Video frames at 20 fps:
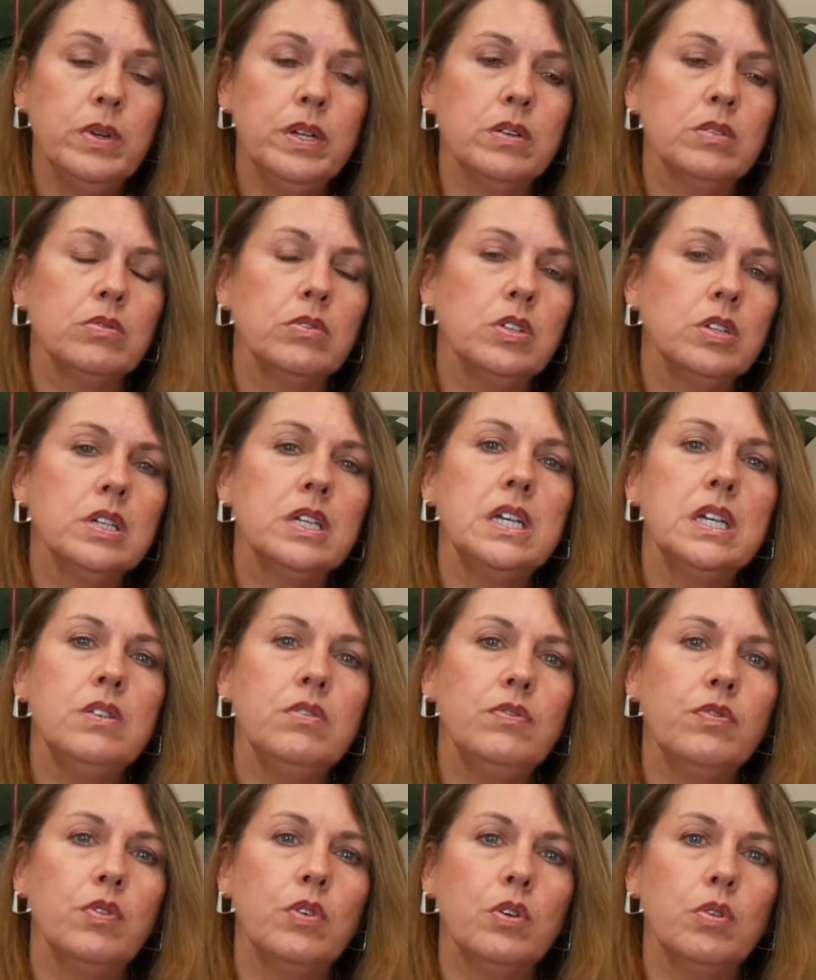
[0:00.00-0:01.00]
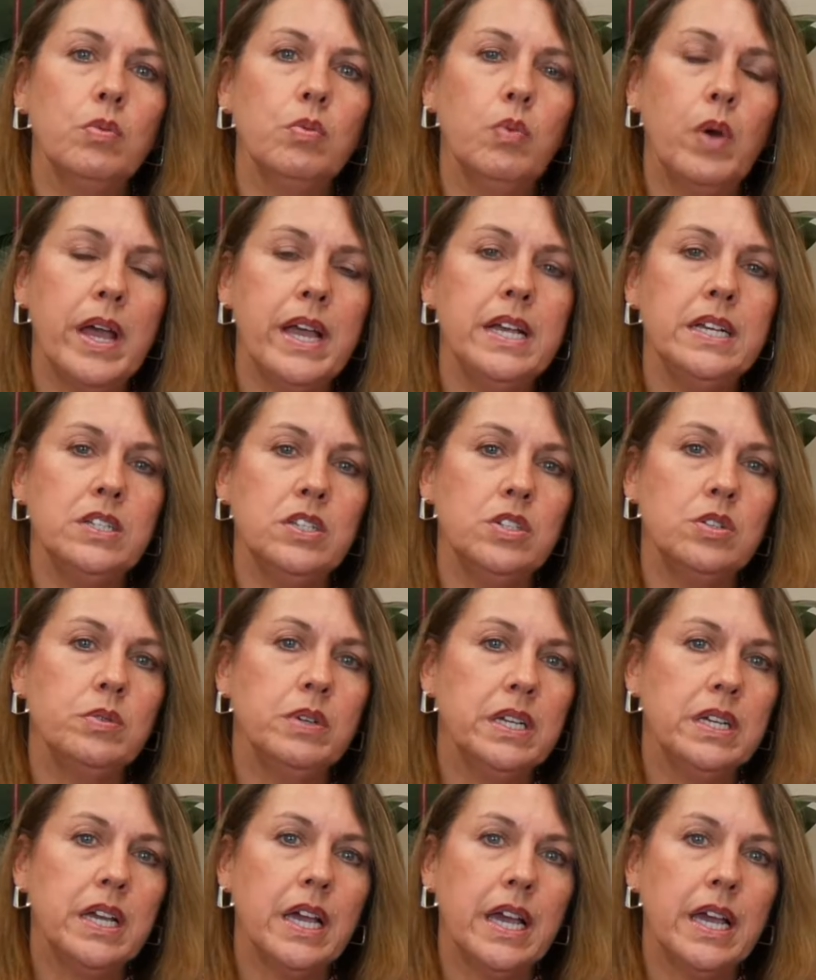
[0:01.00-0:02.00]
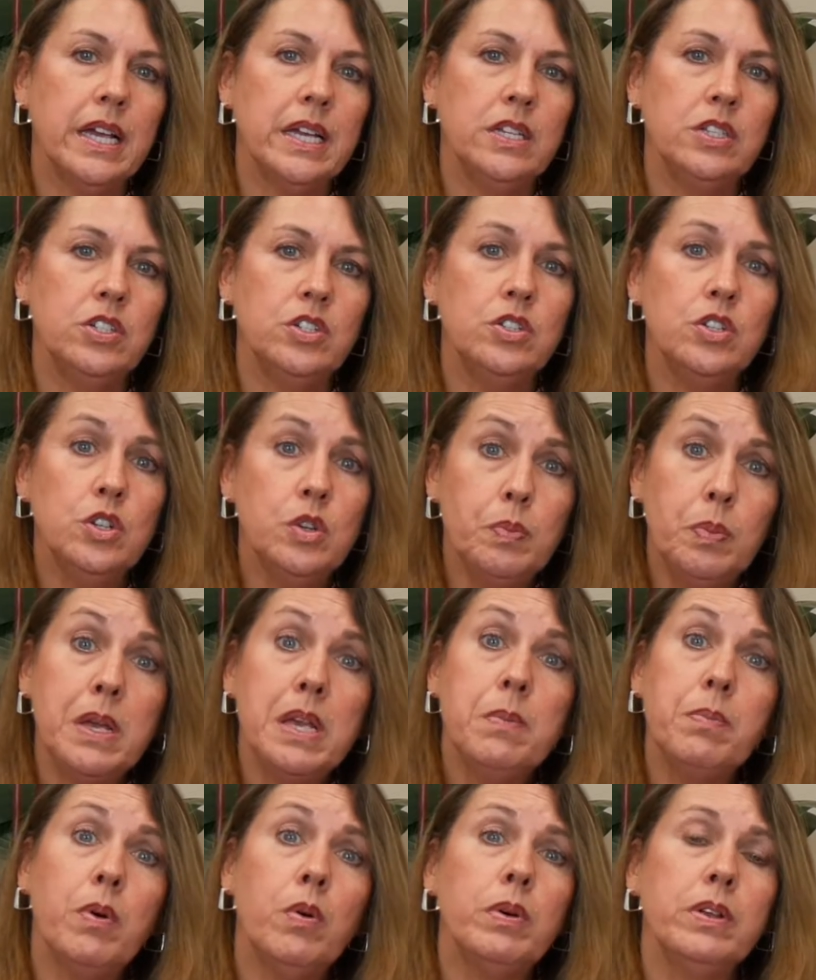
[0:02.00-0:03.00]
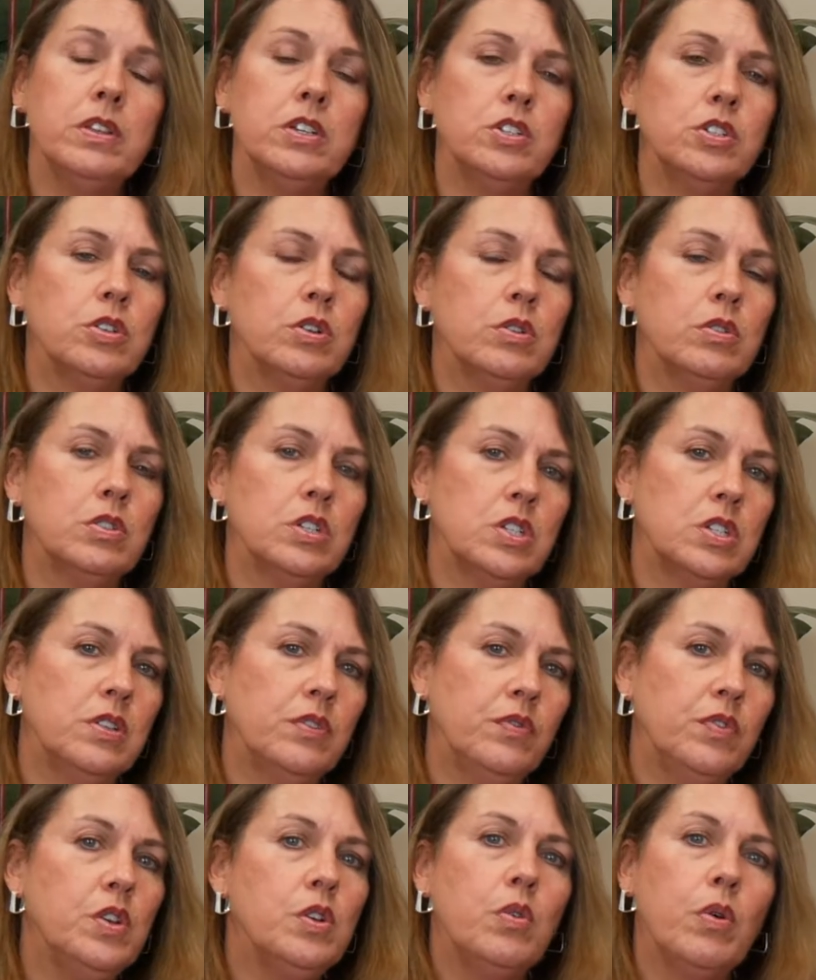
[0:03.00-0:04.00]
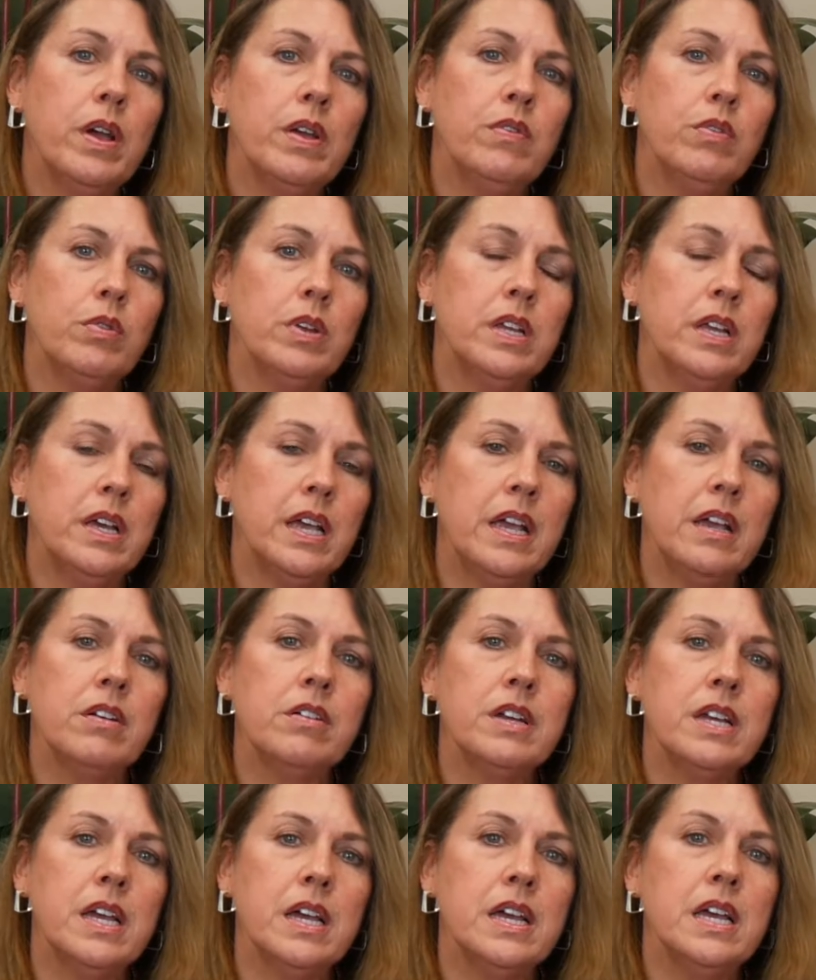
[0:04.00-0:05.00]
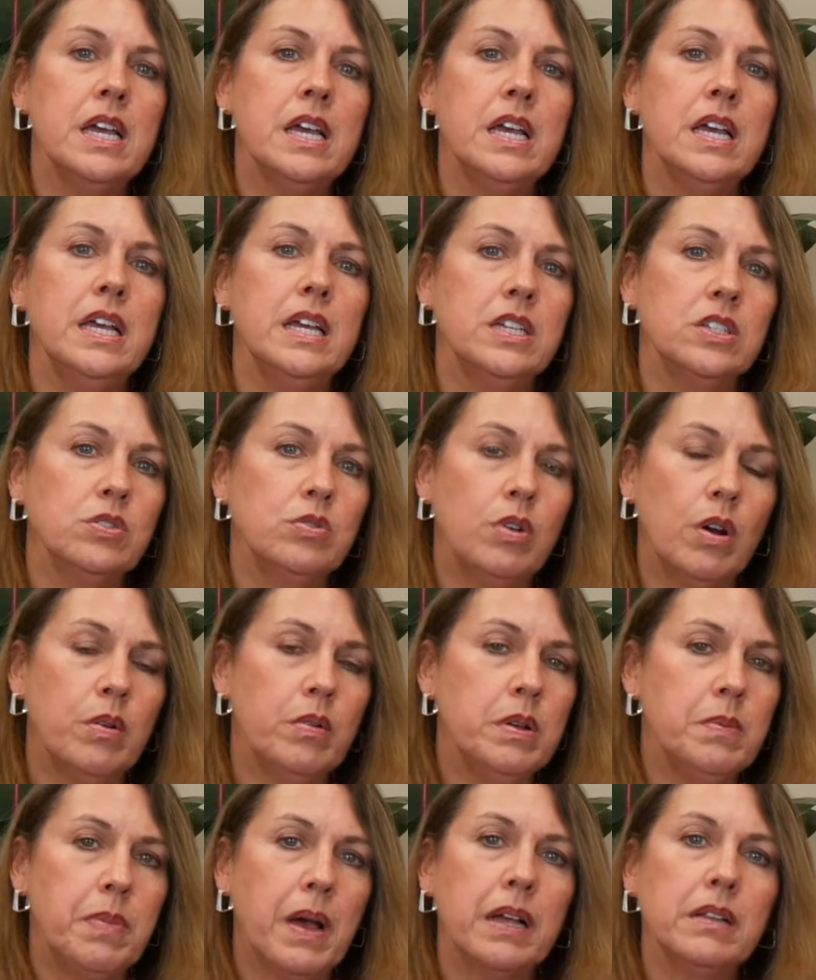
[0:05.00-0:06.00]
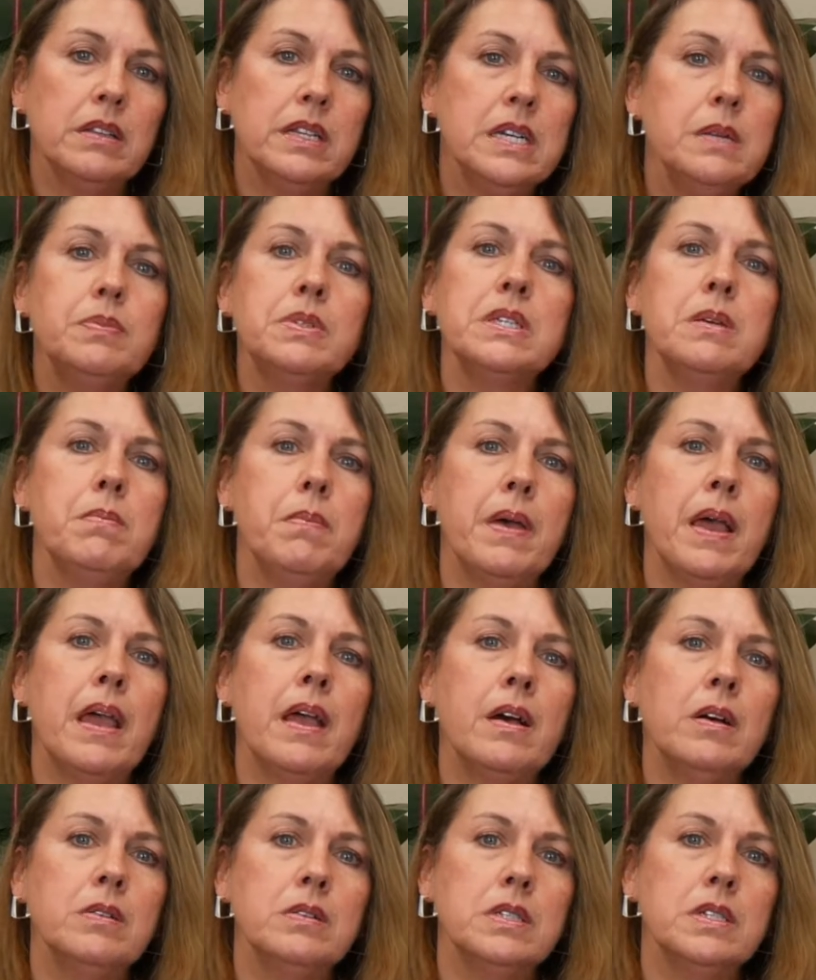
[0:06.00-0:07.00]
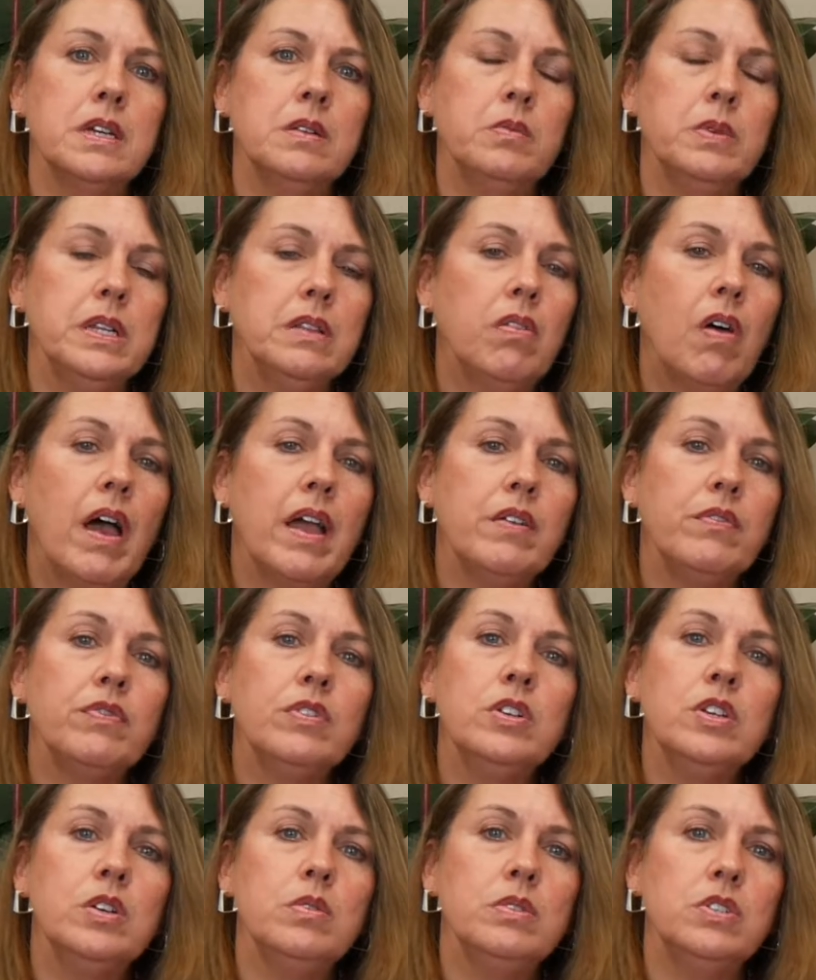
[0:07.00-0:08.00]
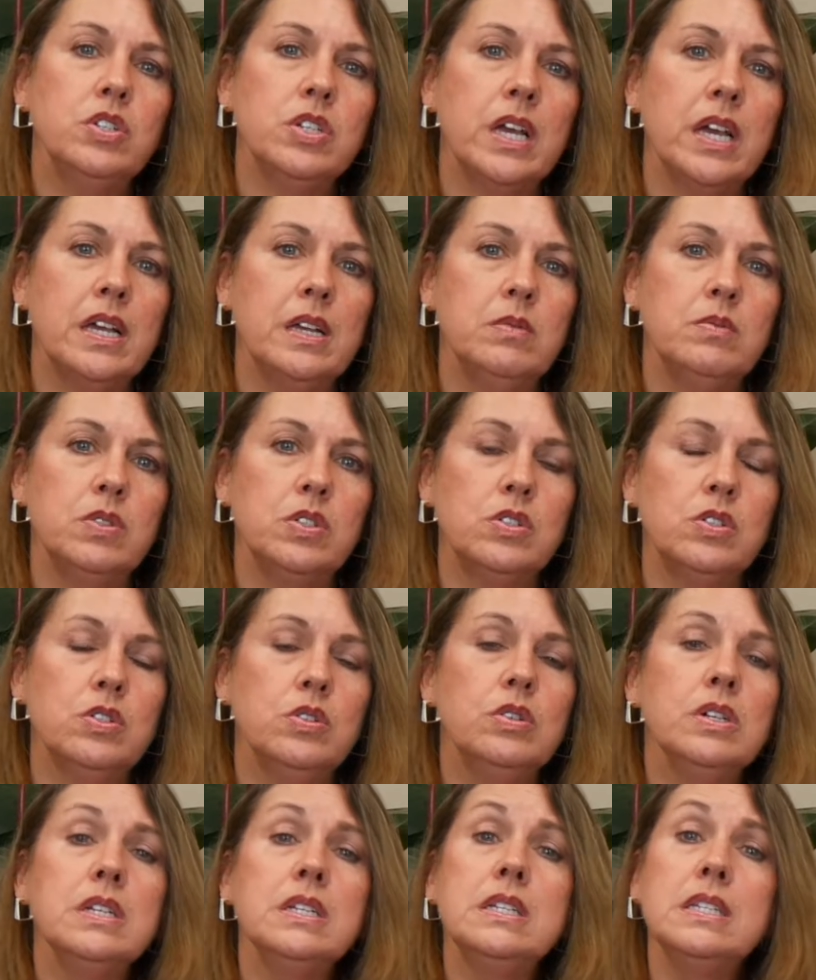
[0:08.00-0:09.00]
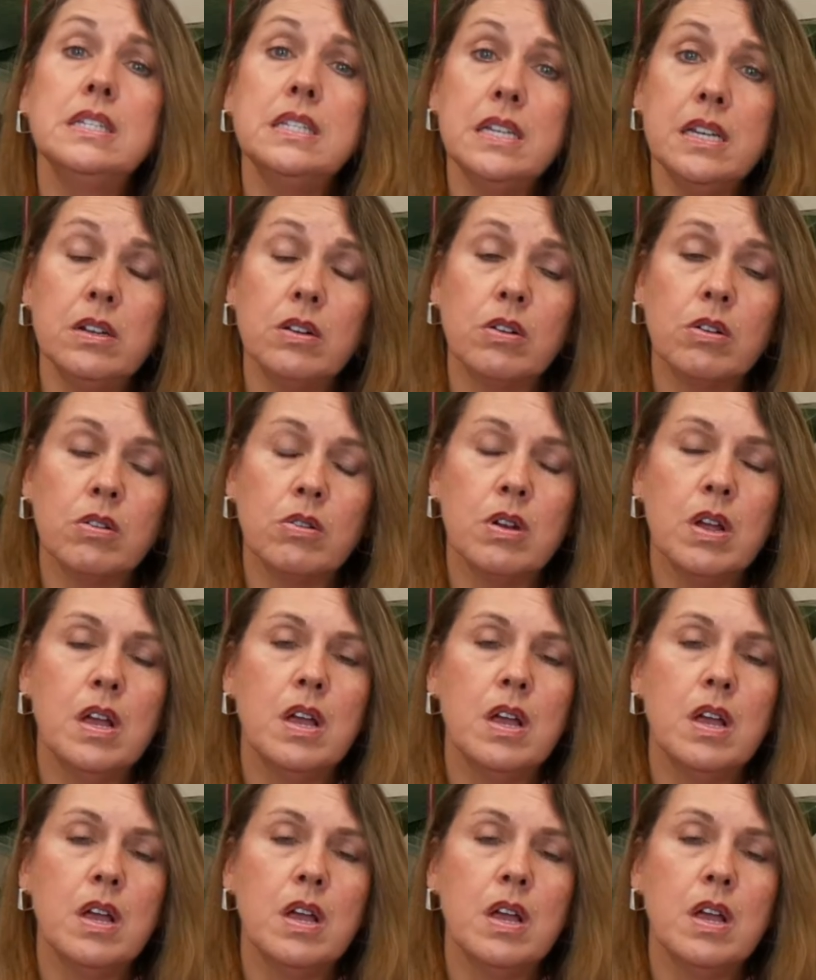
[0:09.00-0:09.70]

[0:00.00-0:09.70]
We are looking for ways to engage new people in the church. The Fuquay-Varina area is growing by leaps and bounds, and we'd like for you and James to consider